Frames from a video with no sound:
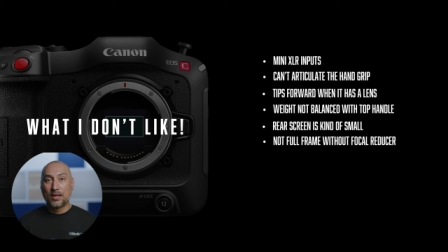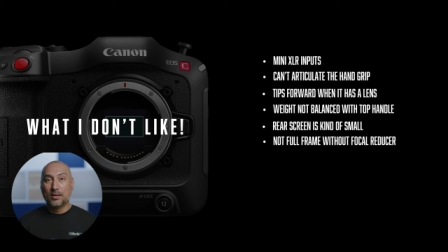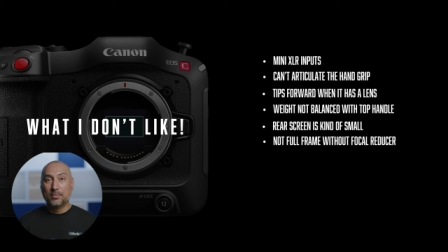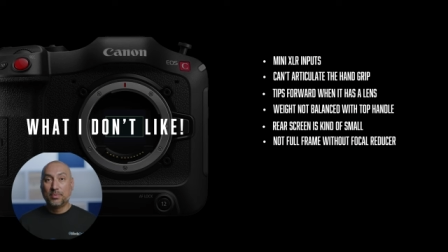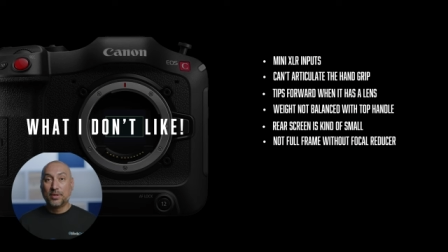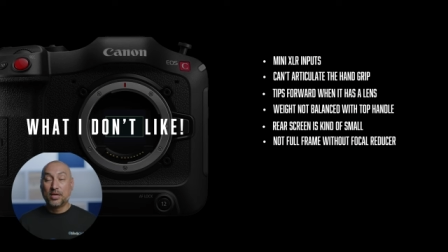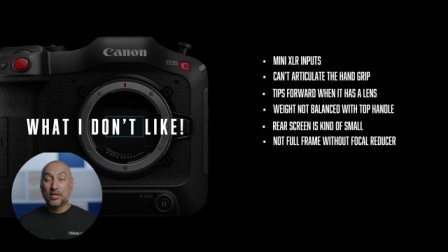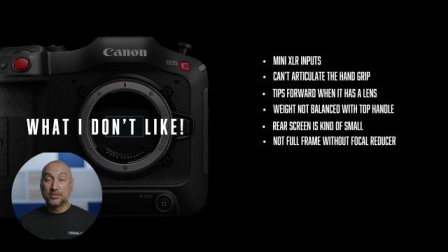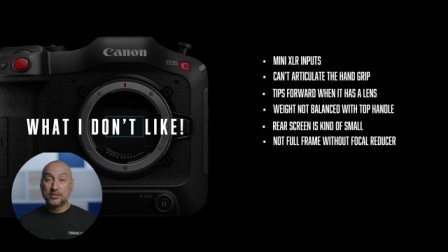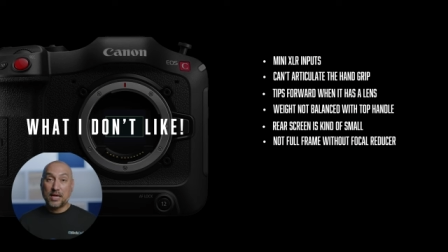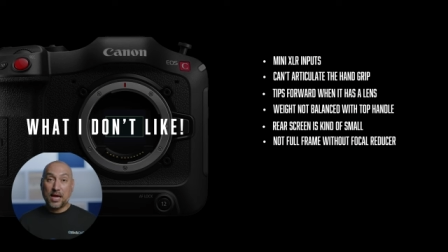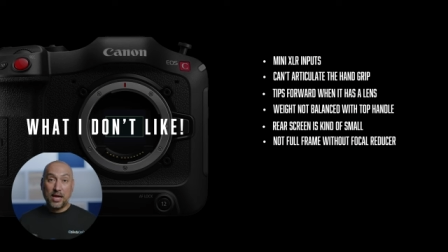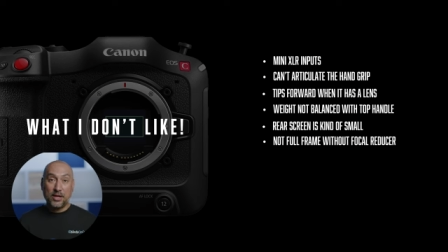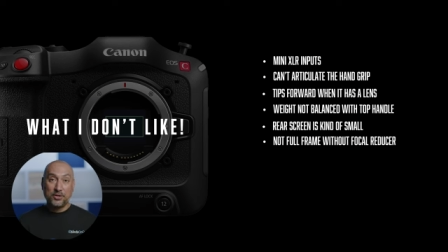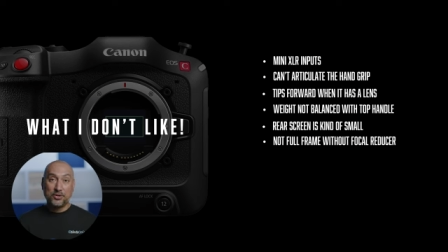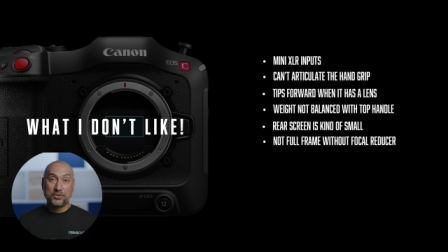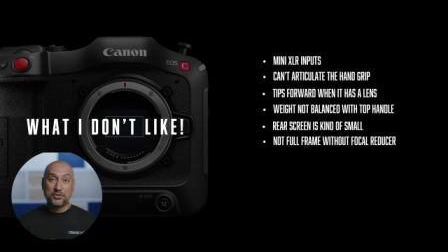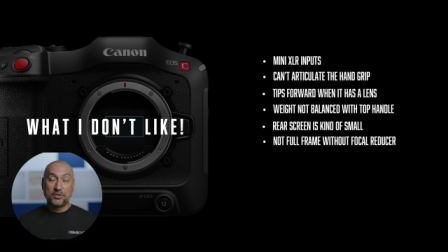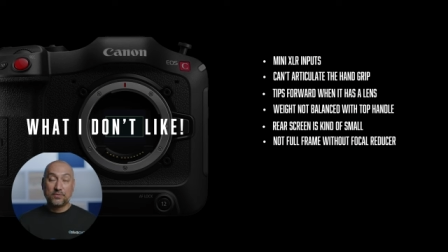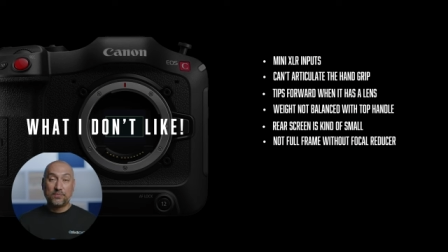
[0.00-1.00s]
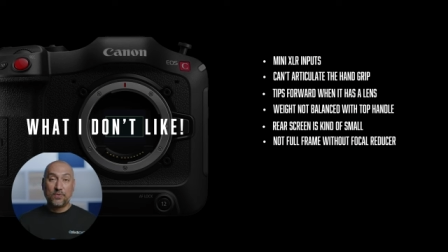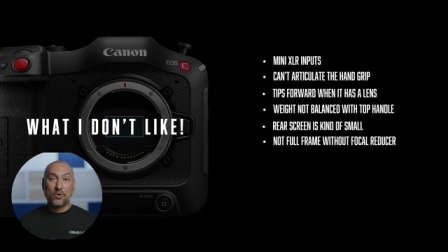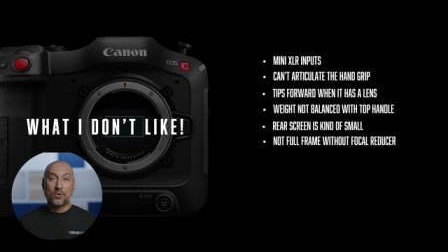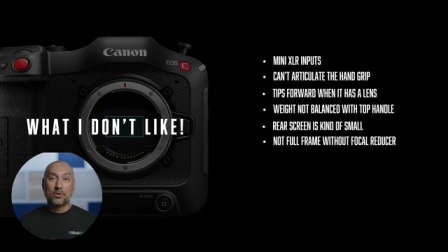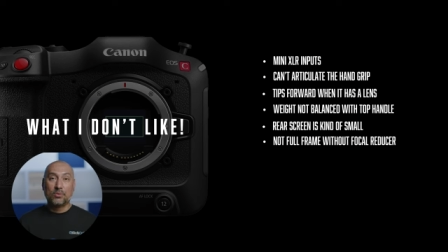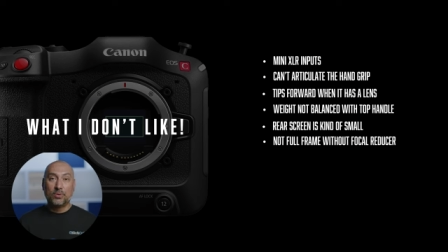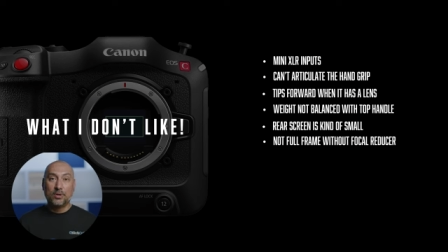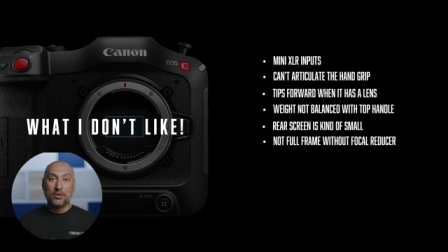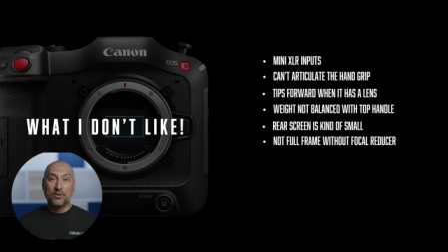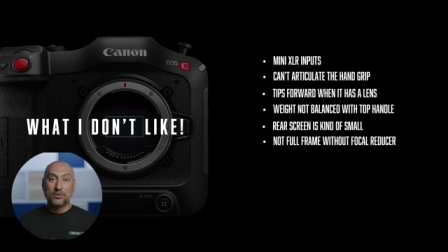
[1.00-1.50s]
because I use the
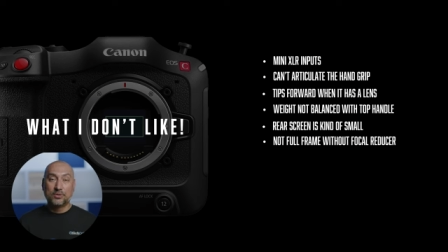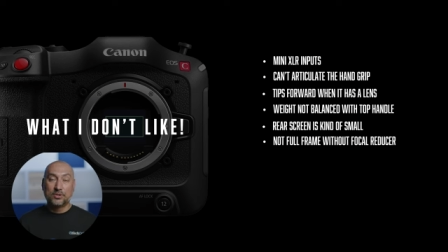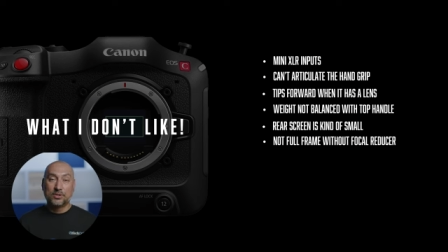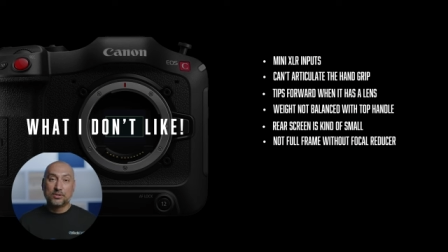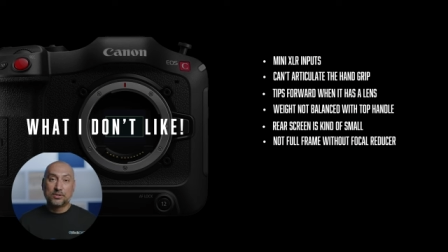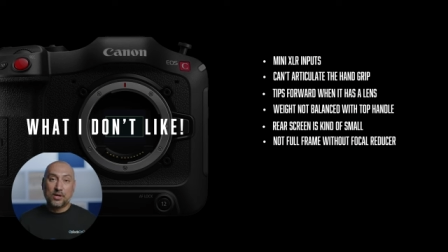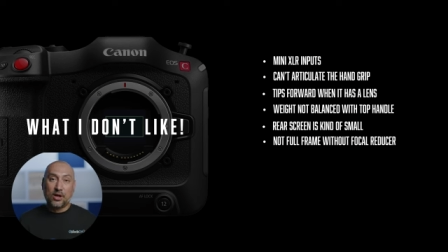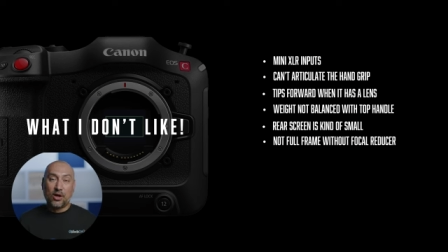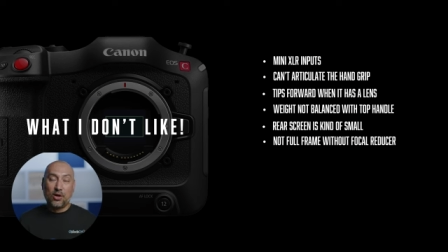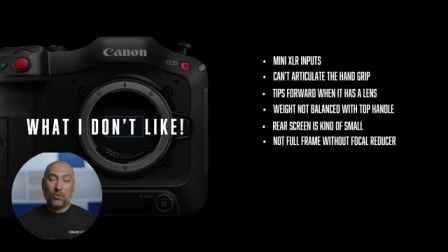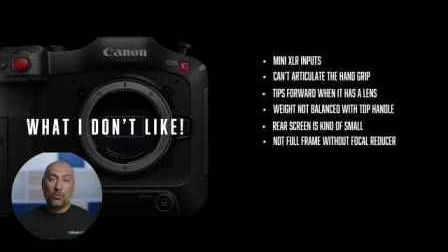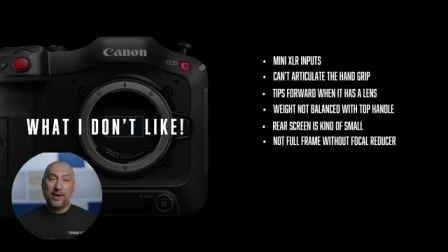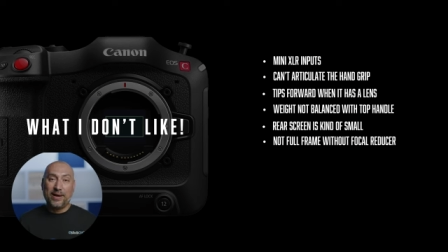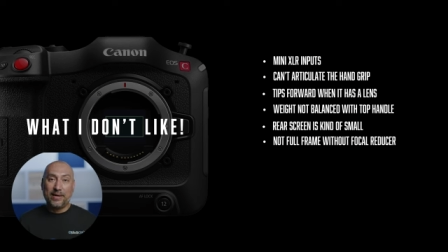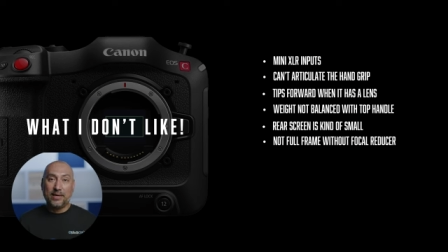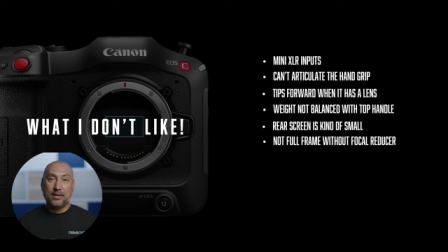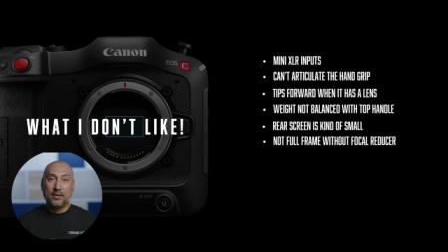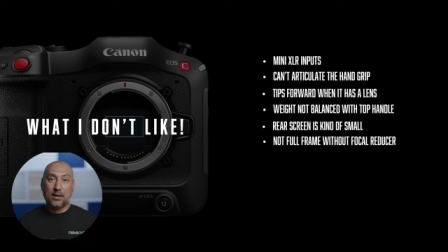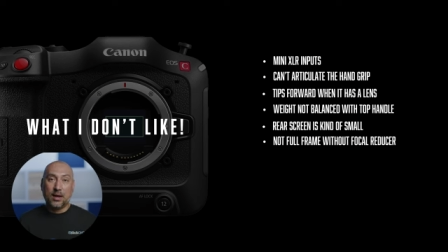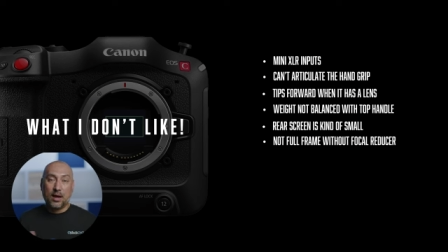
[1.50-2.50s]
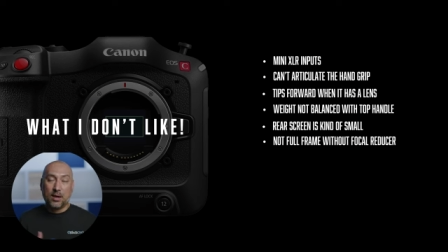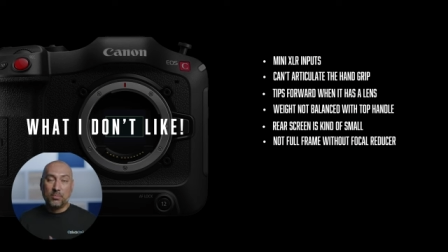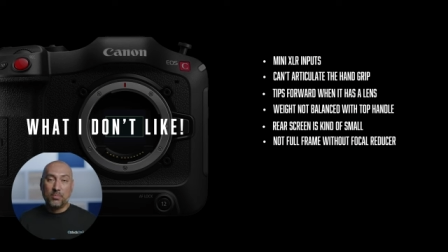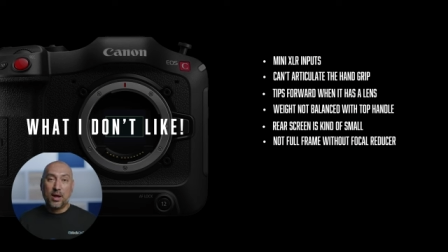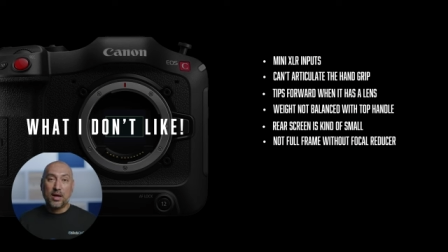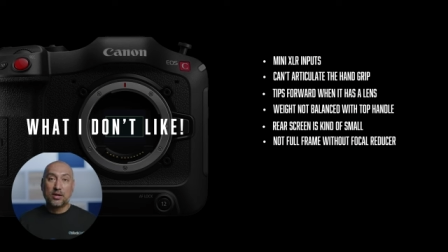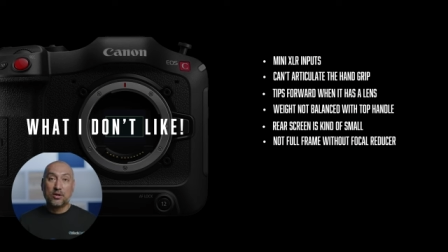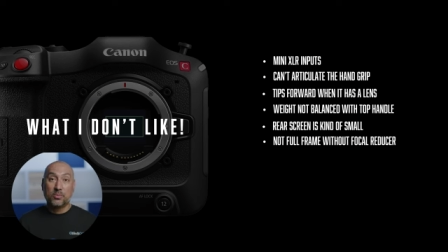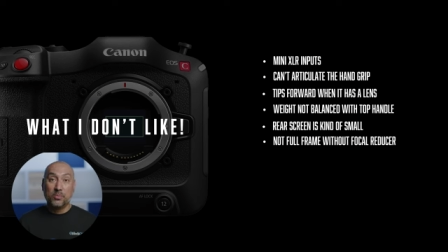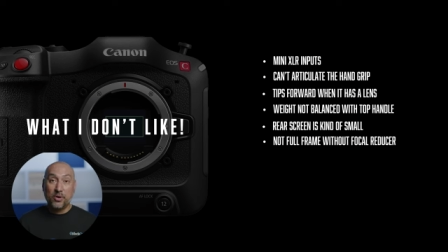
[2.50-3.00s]
focal reducers already on
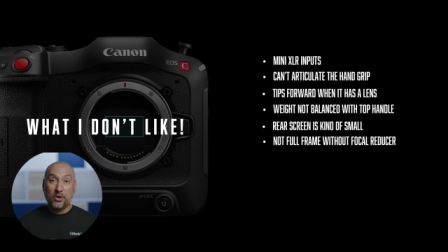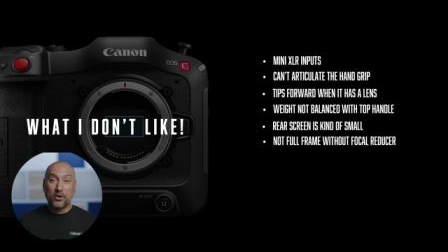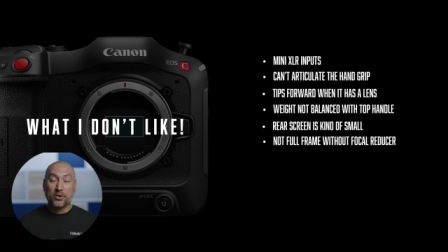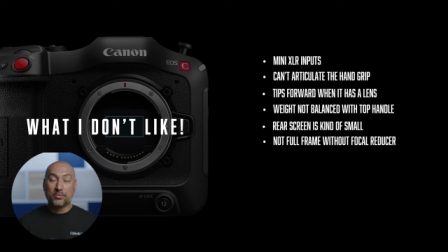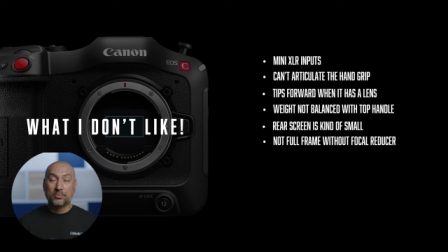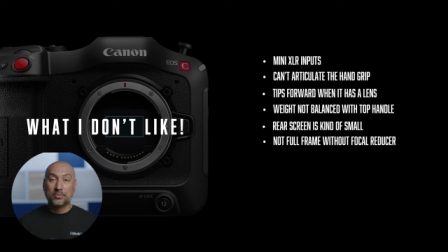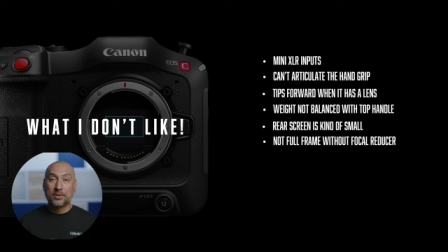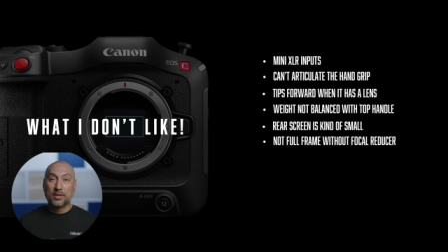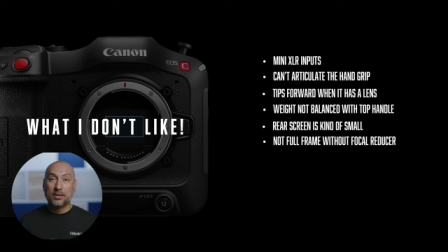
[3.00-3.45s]
my Komodo.